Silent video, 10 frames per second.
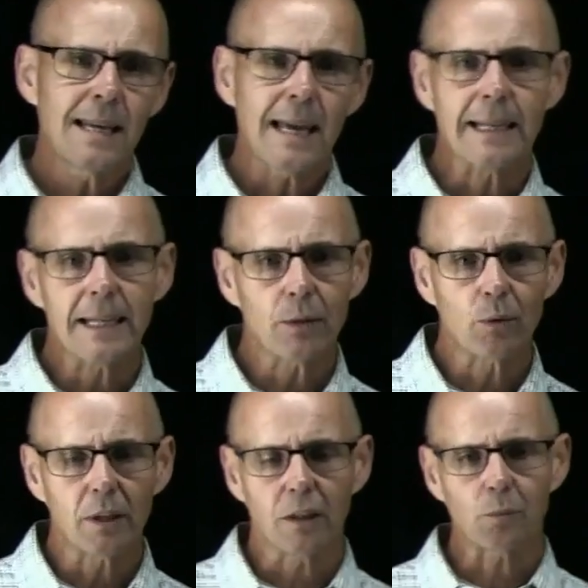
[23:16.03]
And they didn't
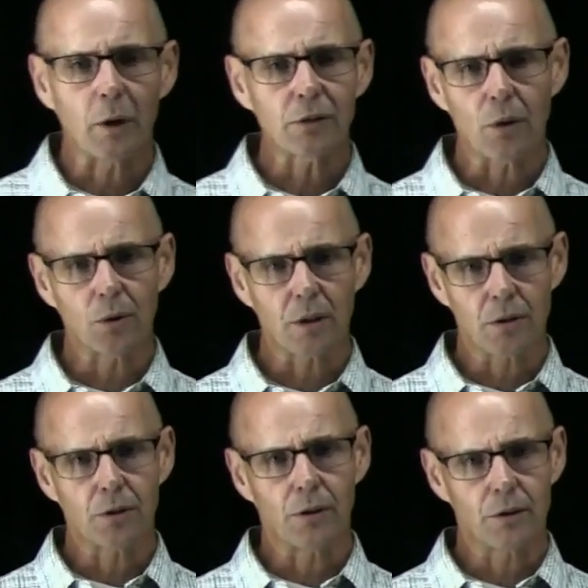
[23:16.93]
really express those
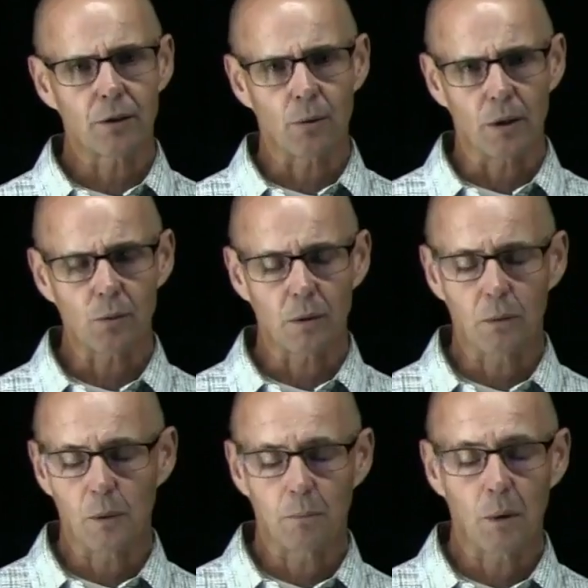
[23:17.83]
concerns to us,
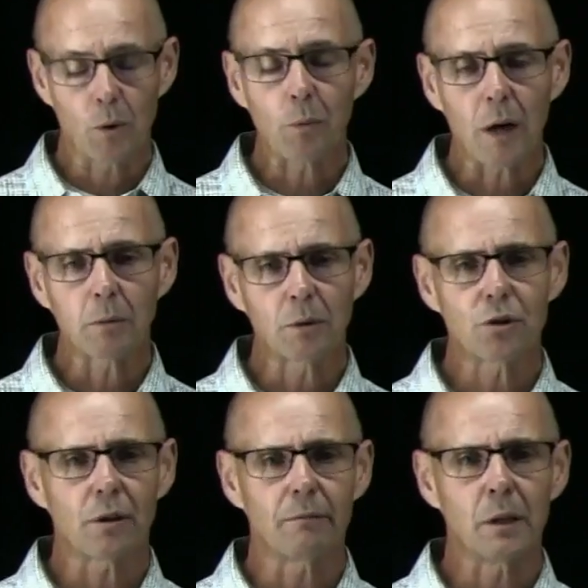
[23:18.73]
but we probably
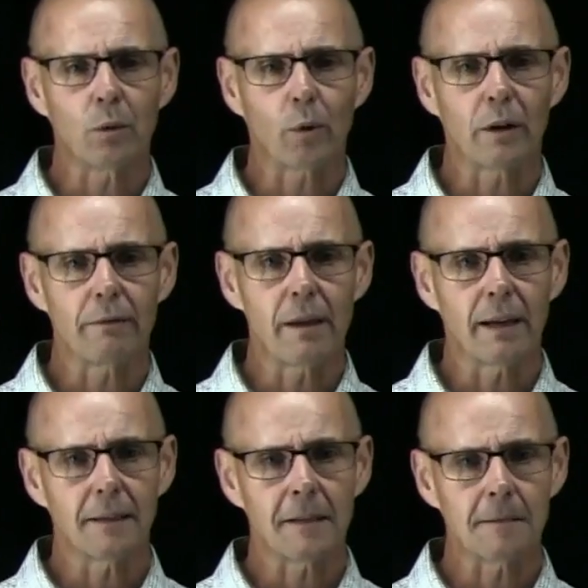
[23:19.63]
should have been aware of
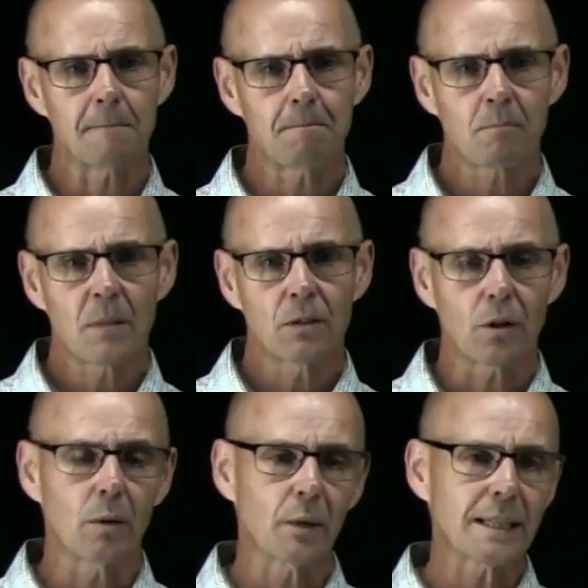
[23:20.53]
that. And
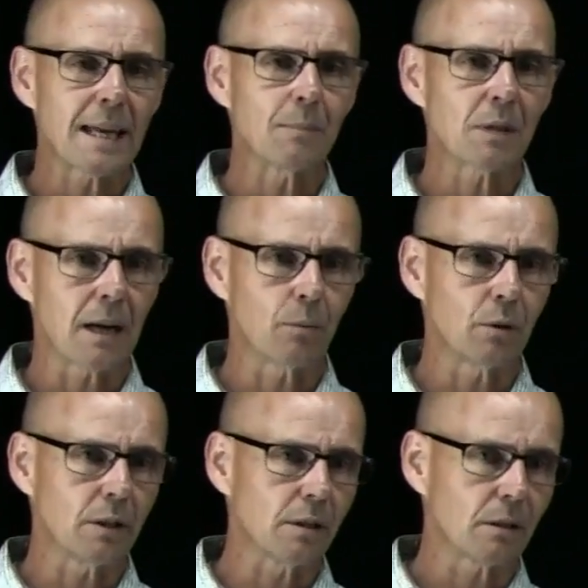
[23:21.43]
so then when it came time
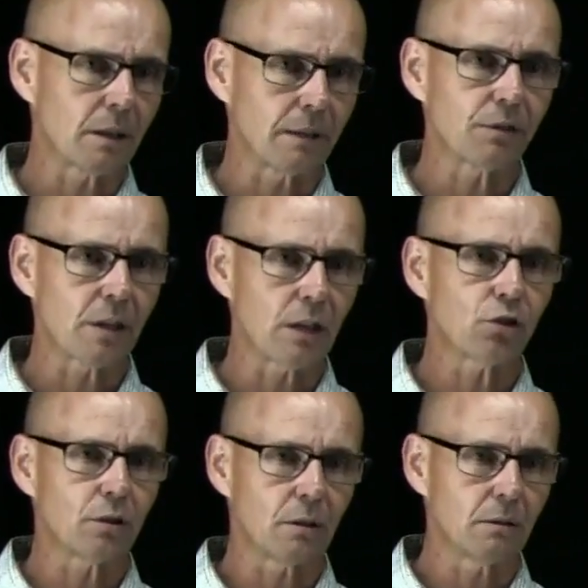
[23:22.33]
really to kind of
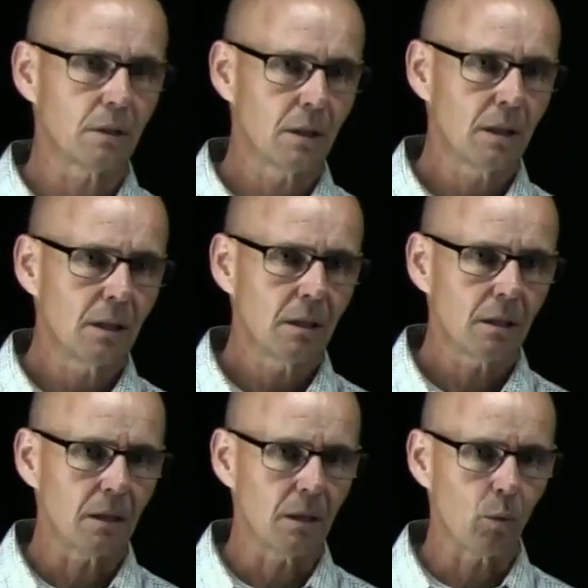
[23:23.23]
sanction
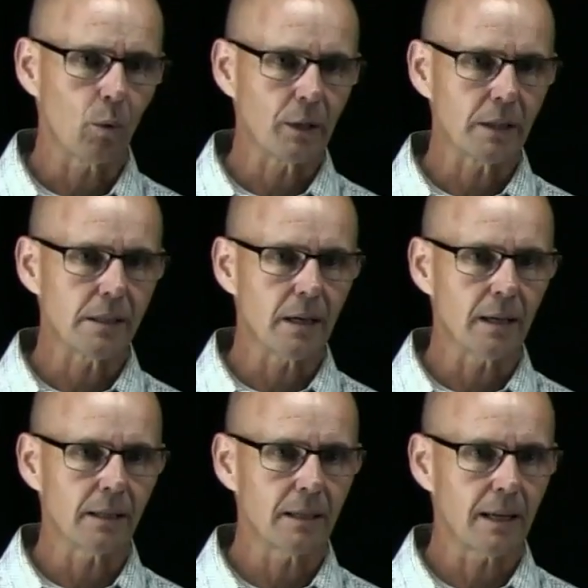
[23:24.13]
what we had
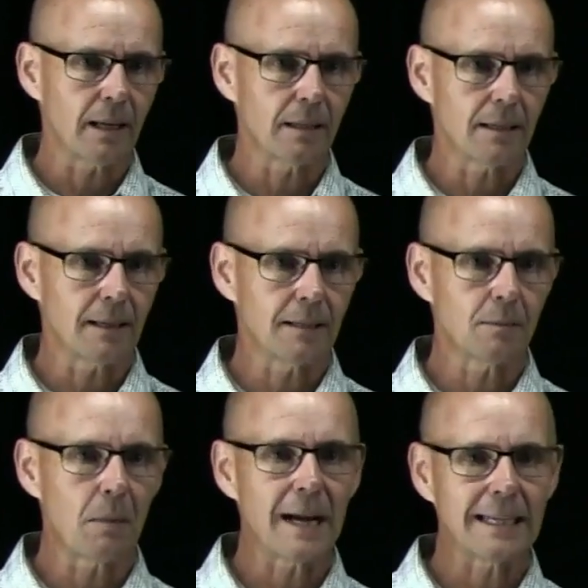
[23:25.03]
done
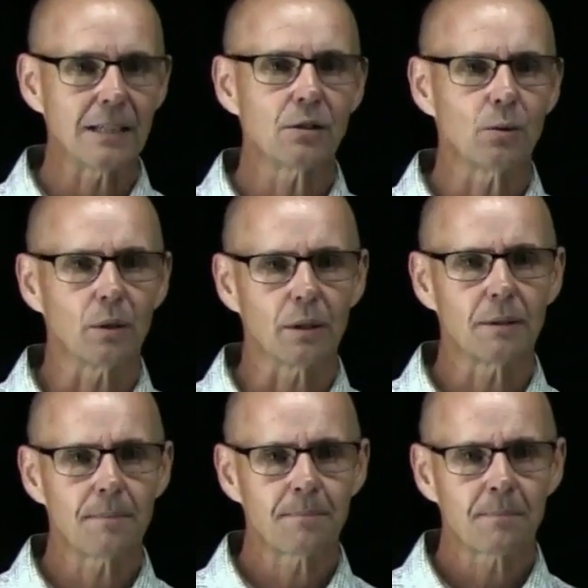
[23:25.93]
and buy into it,